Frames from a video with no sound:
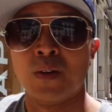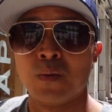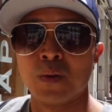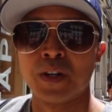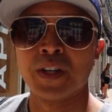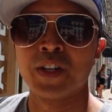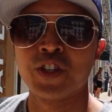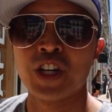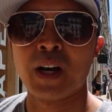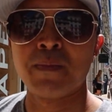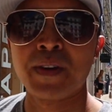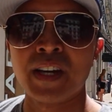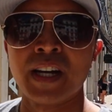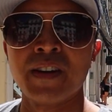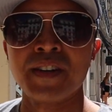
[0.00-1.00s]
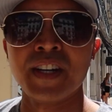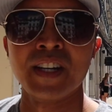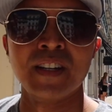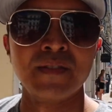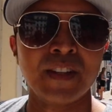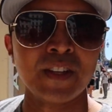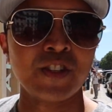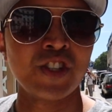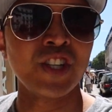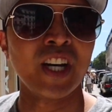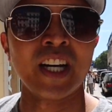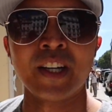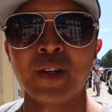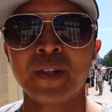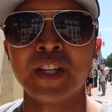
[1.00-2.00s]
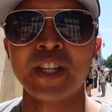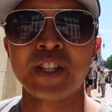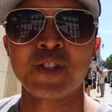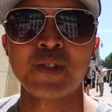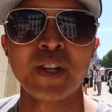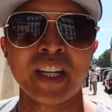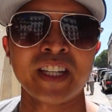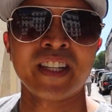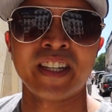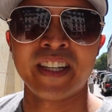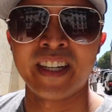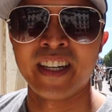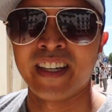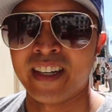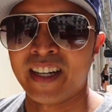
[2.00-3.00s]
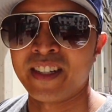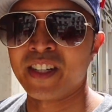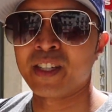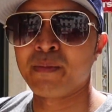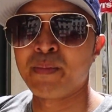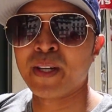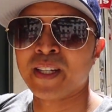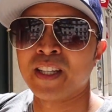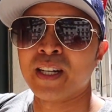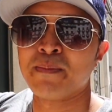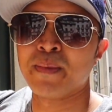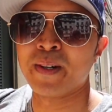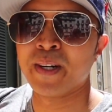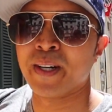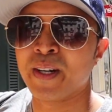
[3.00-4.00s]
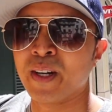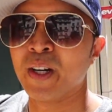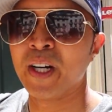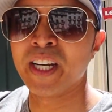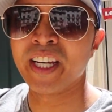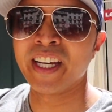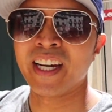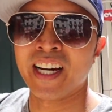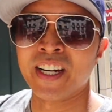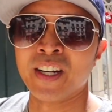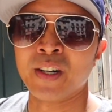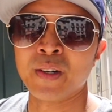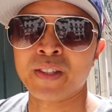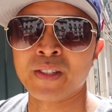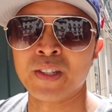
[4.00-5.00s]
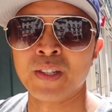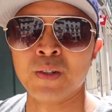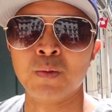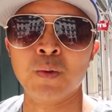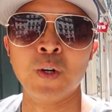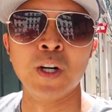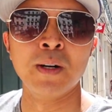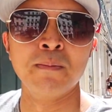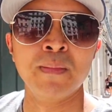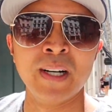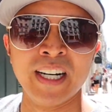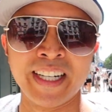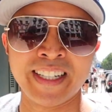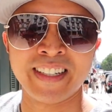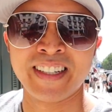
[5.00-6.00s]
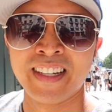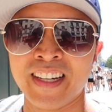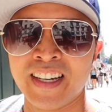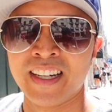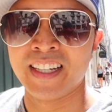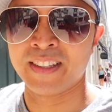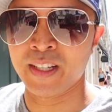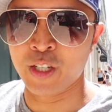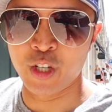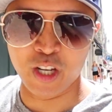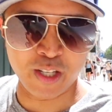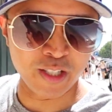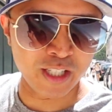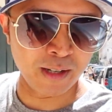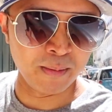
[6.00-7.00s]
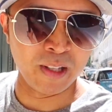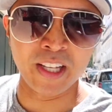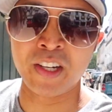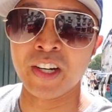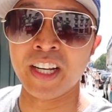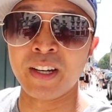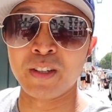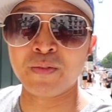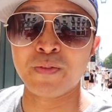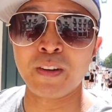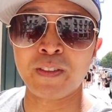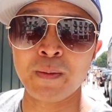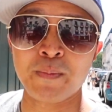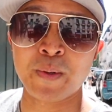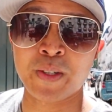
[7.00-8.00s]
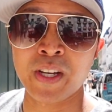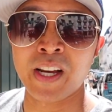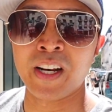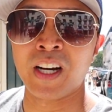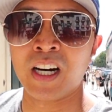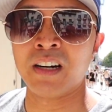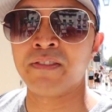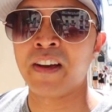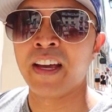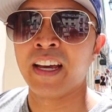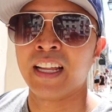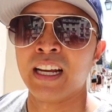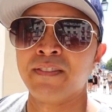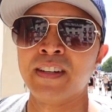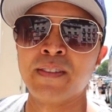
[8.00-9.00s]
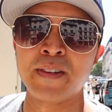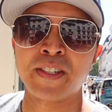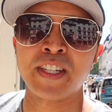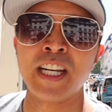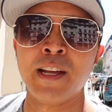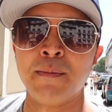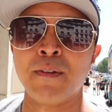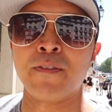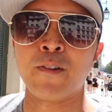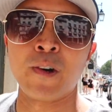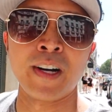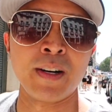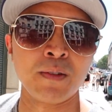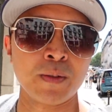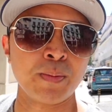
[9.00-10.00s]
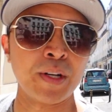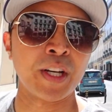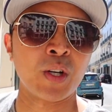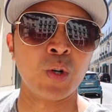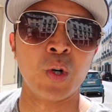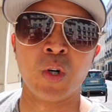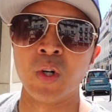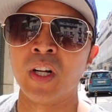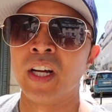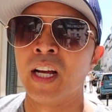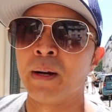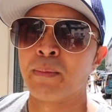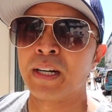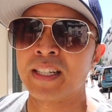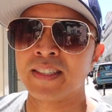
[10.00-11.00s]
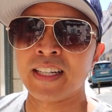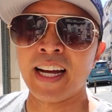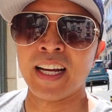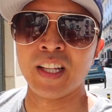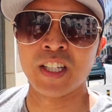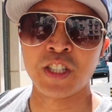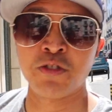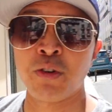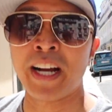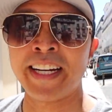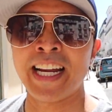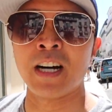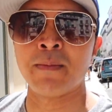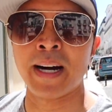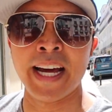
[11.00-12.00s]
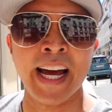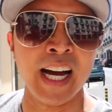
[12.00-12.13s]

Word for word: We're in the shopping area of the Chiado district. I just picked up a hoodie. I know it's a little warm, but it's a Justin Timberlake hoodie. It was 50% off. And I've never seen it before and it was pretty cool. Pretty stylish, right down my